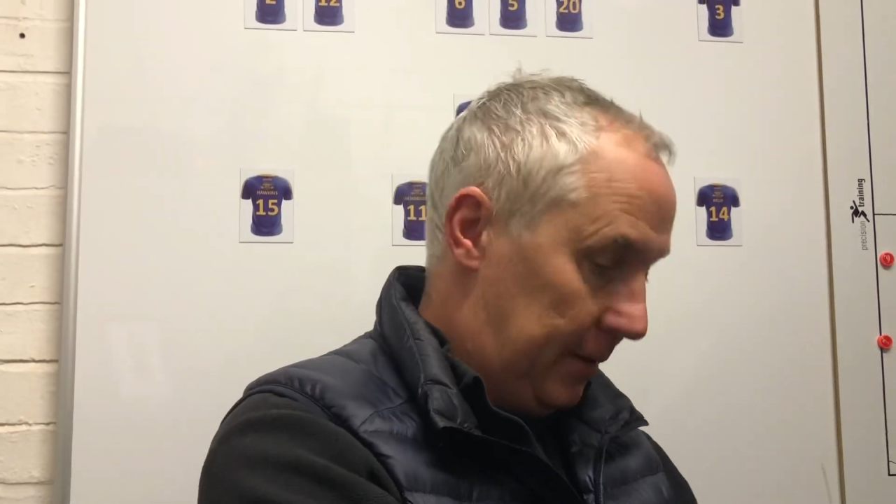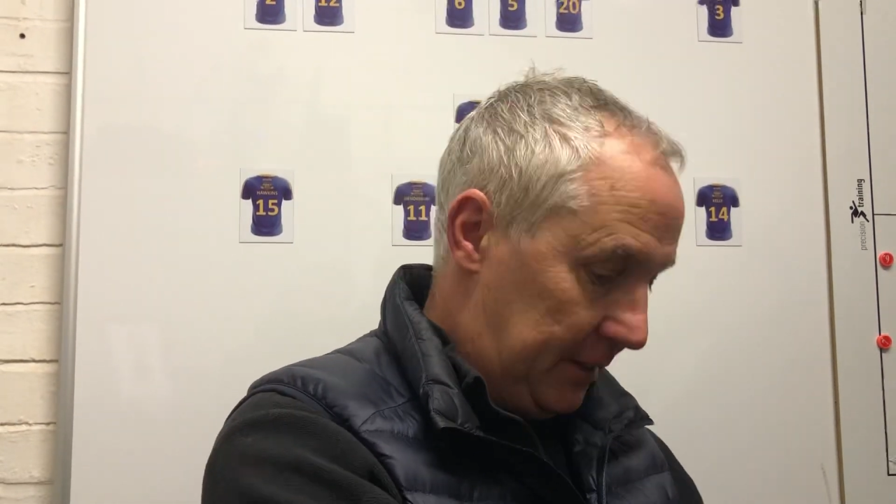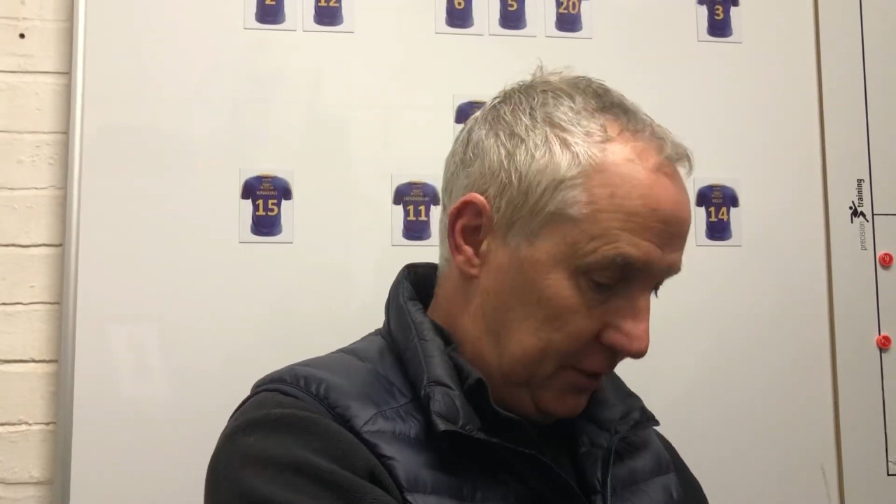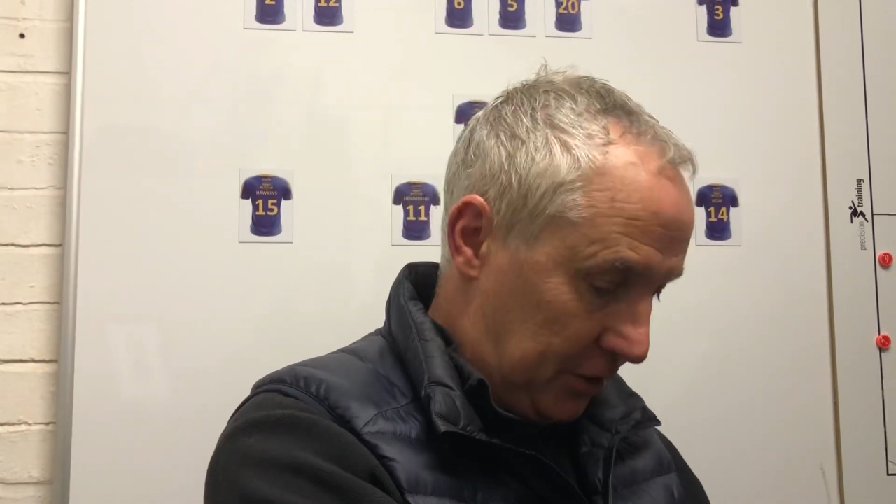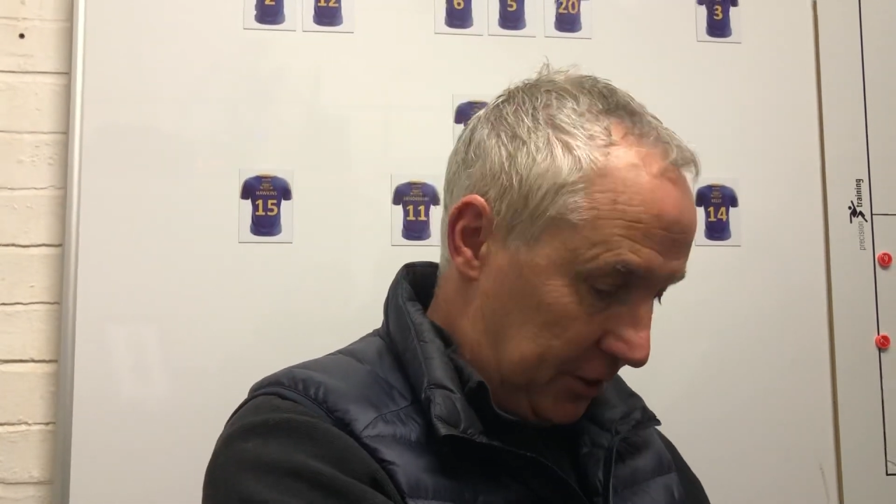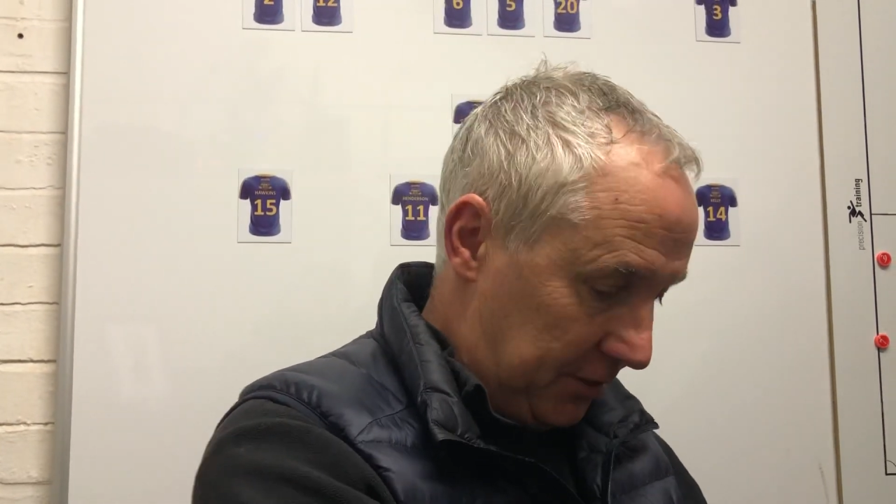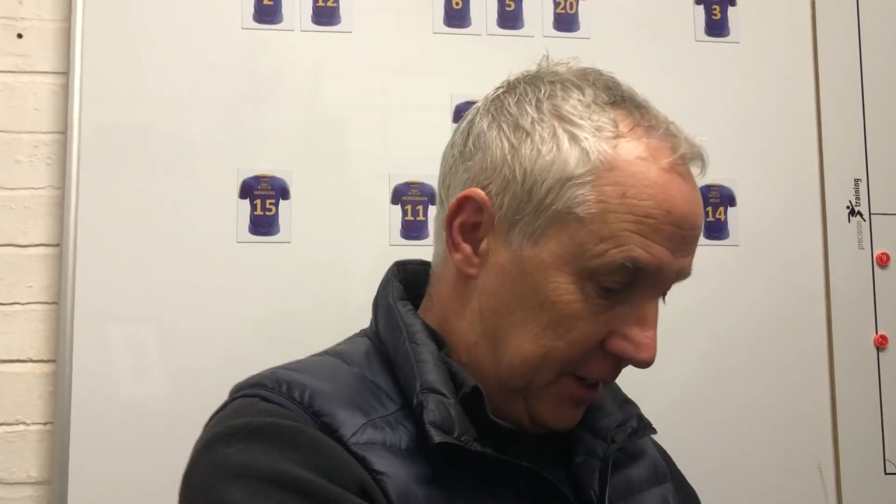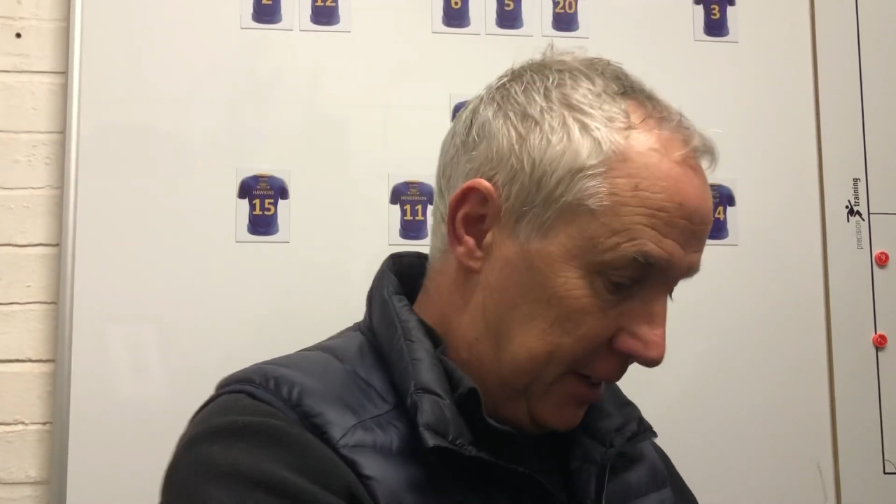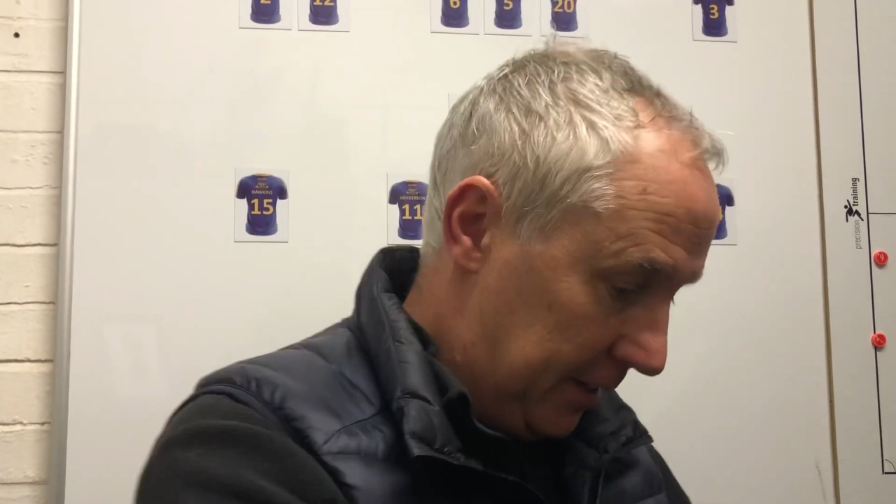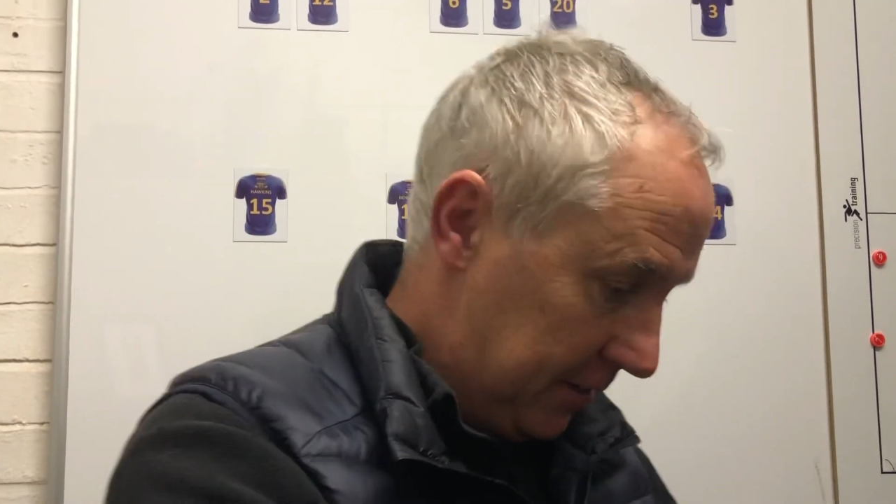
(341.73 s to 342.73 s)
It's just
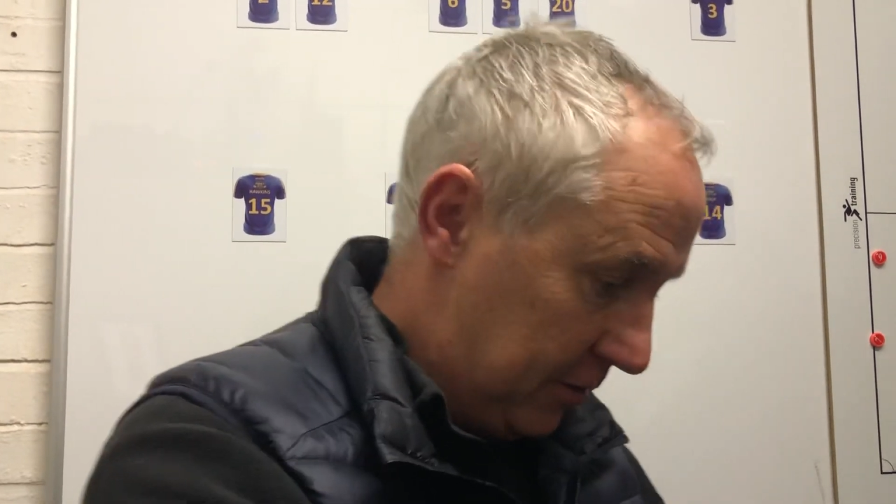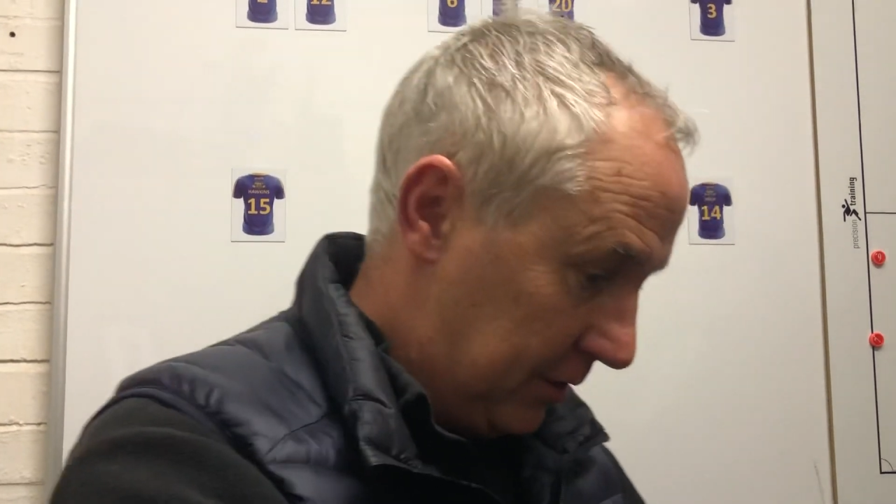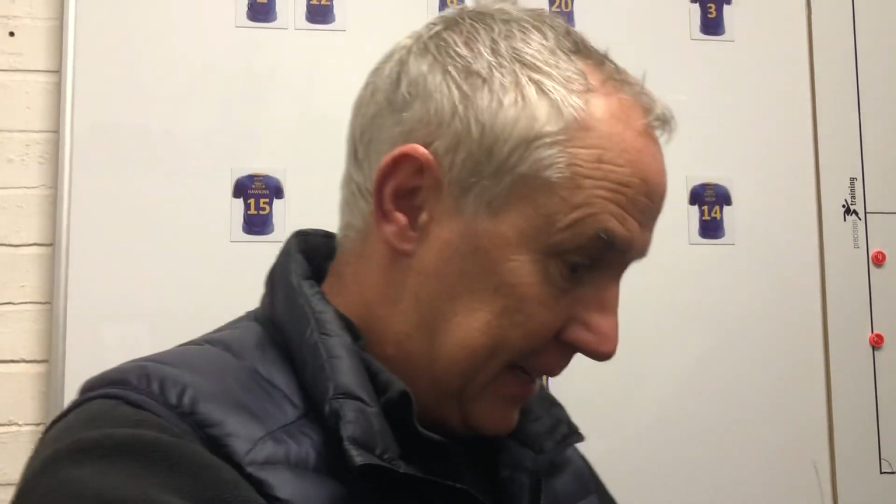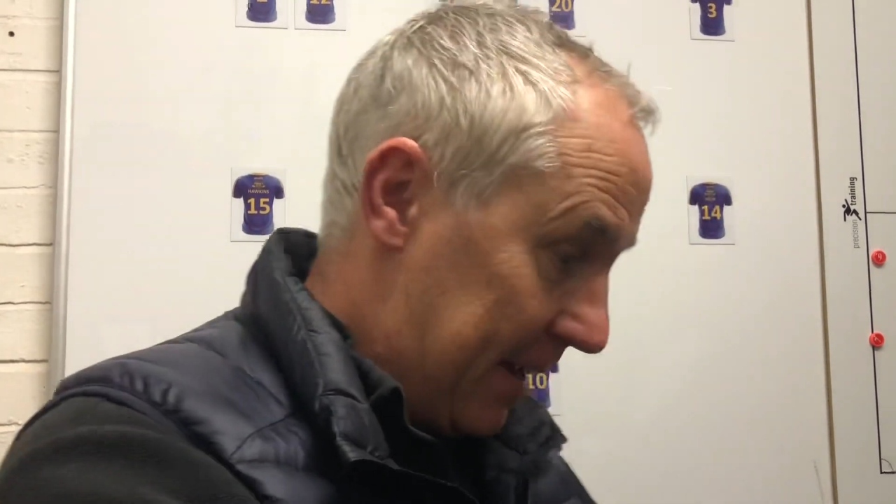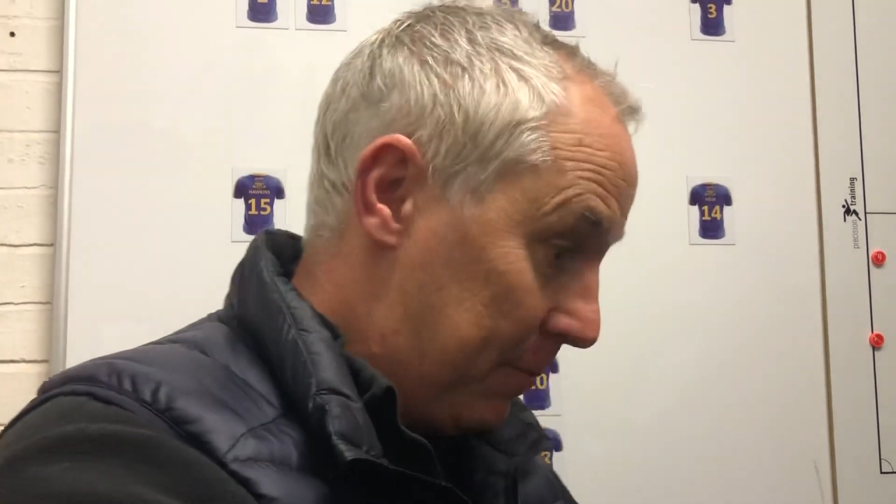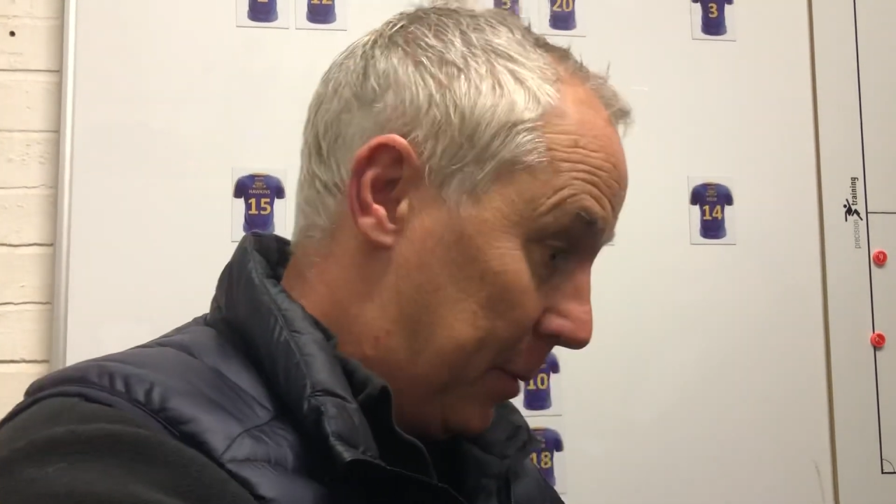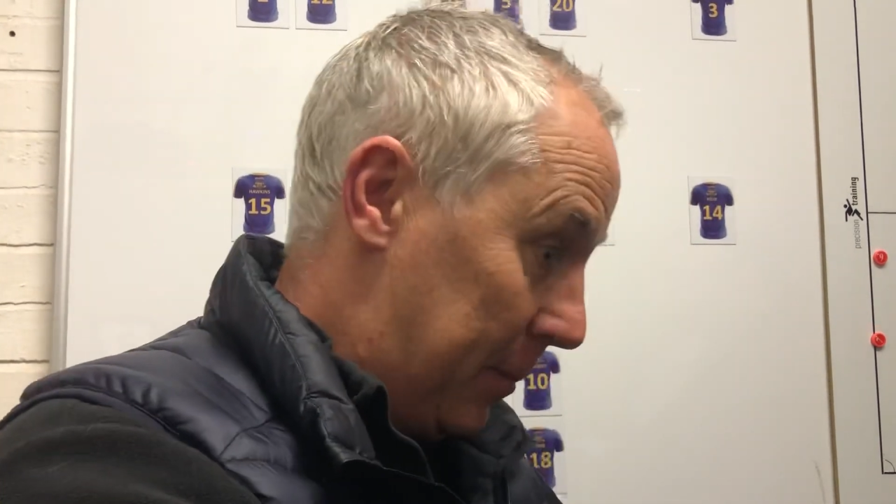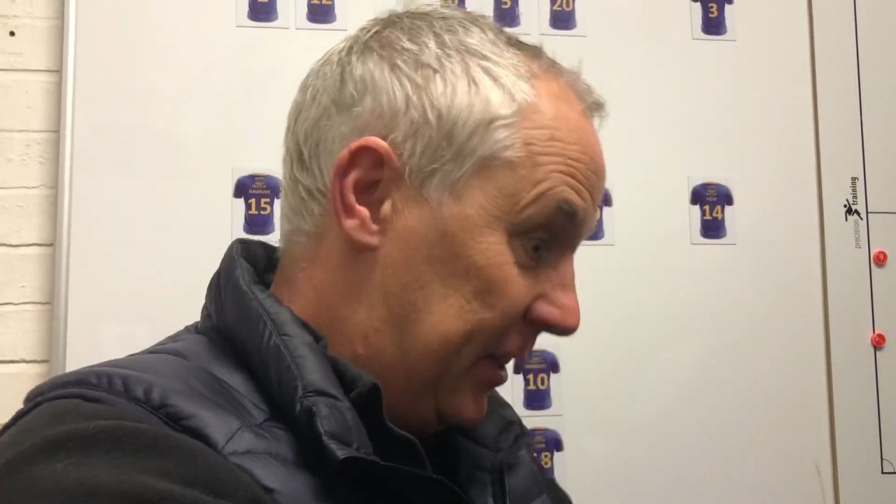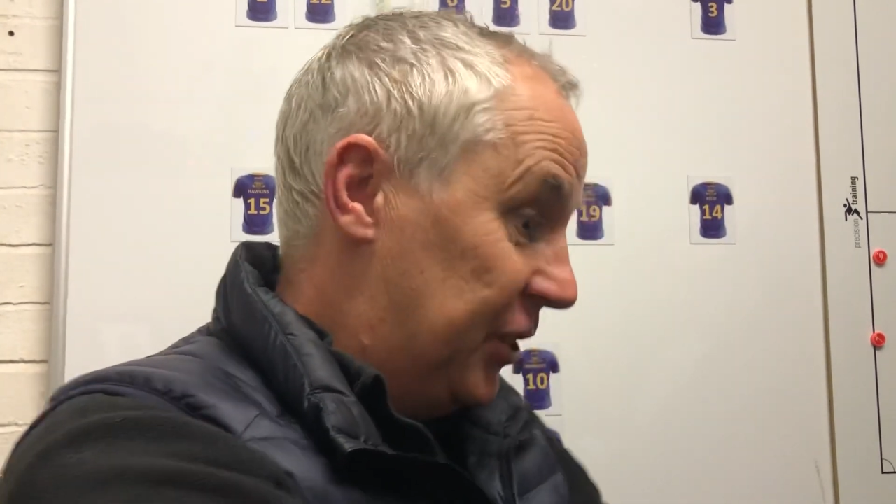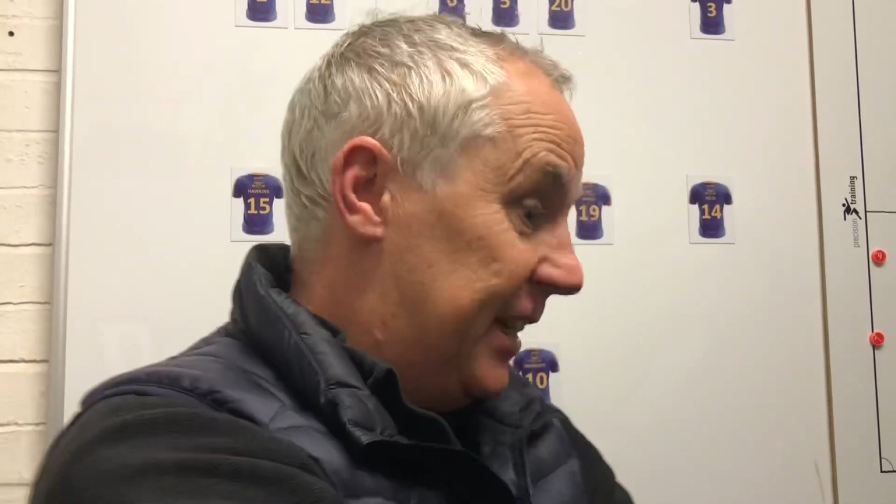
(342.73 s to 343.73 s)
getting
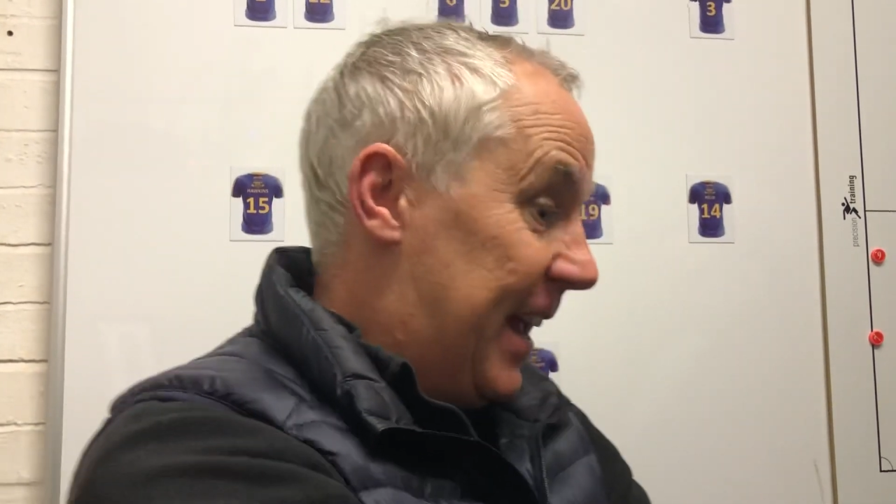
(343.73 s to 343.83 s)
permission